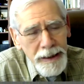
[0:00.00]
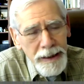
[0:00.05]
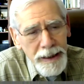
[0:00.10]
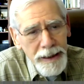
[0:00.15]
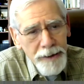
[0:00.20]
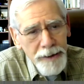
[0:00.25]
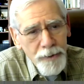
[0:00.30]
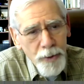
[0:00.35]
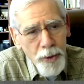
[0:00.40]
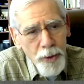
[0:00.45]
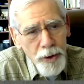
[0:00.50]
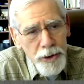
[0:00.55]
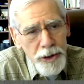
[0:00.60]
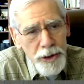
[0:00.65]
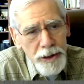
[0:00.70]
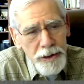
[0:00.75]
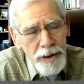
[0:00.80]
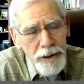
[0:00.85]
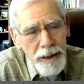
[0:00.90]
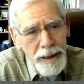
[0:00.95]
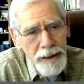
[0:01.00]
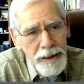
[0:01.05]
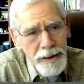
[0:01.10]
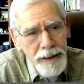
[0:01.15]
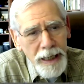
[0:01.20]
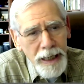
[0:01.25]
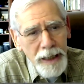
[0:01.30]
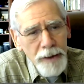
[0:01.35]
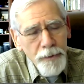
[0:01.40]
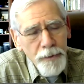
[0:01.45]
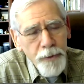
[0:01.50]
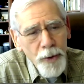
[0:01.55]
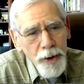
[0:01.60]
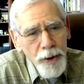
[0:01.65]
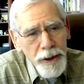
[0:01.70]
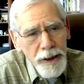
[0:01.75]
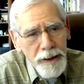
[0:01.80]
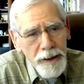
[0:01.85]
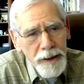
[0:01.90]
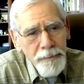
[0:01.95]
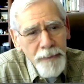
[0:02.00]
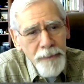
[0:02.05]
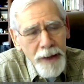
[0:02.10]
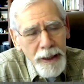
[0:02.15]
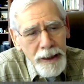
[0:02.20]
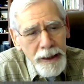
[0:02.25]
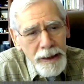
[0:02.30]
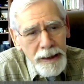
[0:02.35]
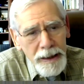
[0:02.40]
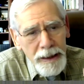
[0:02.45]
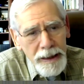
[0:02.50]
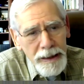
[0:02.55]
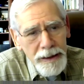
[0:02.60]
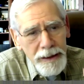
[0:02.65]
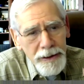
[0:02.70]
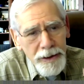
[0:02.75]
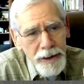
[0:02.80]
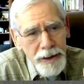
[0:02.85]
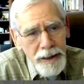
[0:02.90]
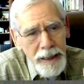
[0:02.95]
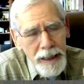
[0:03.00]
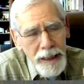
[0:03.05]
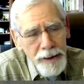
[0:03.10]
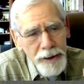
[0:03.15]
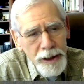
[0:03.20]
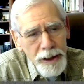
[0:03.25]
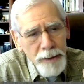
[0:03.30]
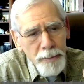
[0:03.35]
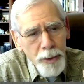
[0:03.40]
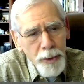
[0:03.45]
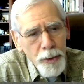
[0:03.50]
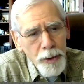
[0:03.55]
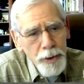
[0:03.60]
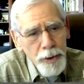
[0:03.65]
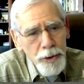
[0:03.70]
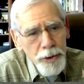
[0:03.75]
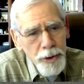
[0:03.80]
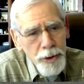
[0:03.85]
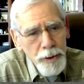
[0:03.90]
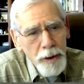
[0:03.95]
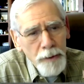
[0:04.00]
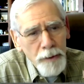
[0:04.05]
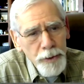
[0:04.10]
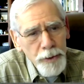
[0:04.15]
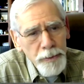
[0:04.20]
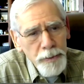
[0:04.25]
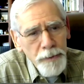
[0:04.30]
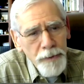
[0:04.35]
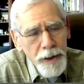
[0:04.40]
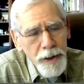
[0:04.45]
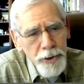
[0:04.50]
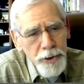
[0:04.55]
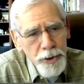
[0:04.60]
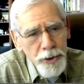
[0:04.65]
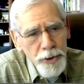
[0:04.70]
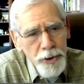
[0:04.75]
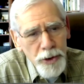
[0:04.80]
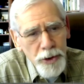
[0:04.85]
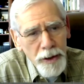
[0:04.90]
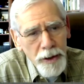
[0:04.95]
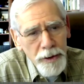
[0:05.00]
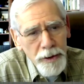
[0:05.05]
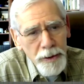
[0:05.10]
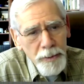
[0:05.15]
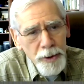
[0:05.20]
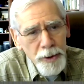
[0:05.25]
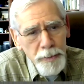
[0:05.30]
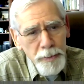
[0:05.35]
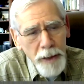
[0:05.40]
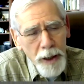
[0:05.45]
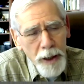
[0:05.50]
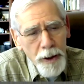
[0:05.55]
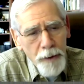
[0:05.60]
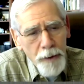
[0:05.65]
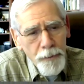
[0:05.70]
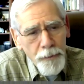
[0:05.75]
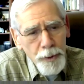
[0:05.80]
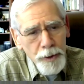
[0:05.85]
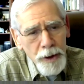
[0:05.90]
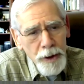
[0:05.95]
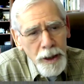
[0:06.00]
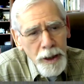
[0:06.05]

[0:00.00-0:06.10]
And of course, in California, the County Board of Supervisors are the most powerful